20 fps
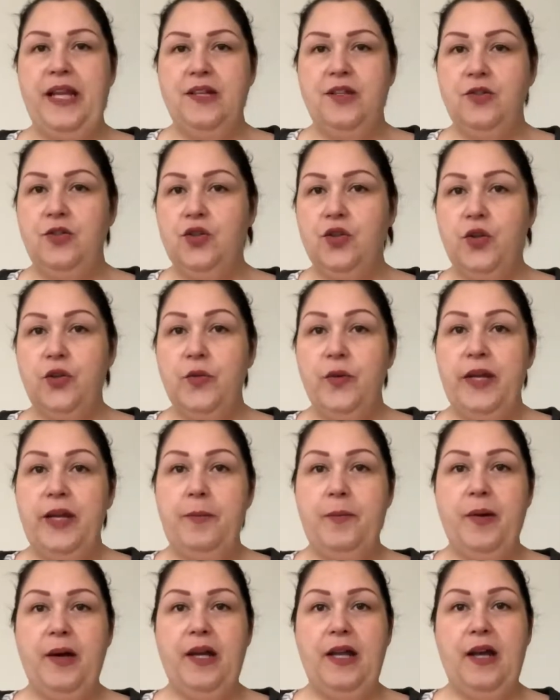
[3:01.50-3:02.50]
into jewelry,
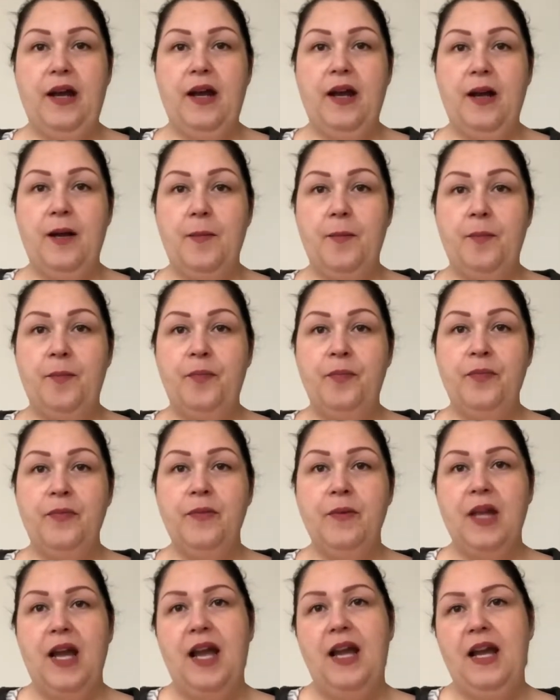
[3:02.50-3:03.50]
but
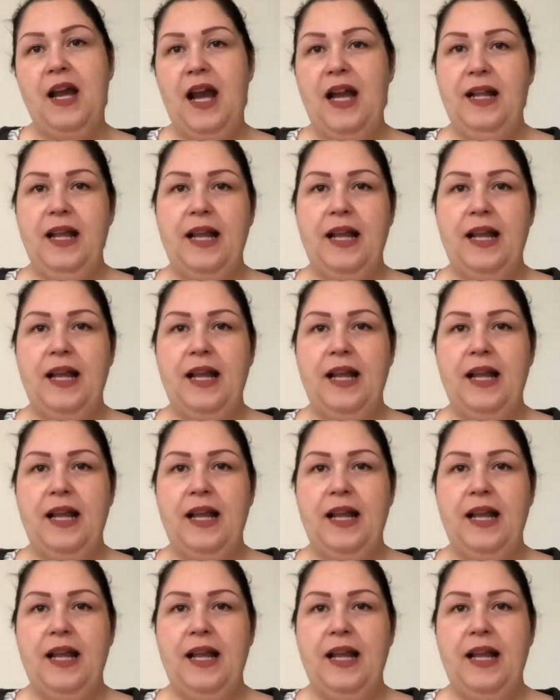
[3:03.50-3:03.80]
I